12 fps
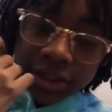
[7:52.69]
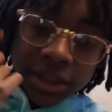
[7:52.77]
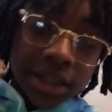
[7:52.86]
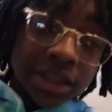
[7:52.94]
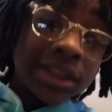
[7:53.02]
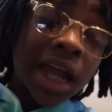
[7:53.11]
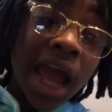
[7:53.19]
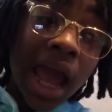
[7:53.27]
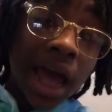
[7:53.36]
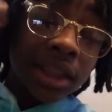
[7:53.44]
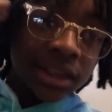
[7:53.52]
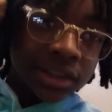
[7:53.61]
of
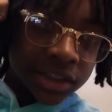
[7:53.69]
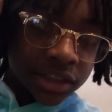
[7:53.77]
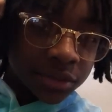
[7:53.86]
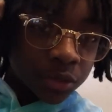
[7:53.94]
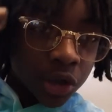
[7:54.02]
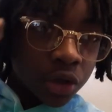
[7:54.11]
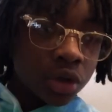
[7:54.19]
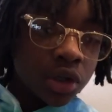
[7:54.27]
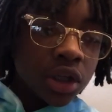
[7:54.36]
challenging, bro.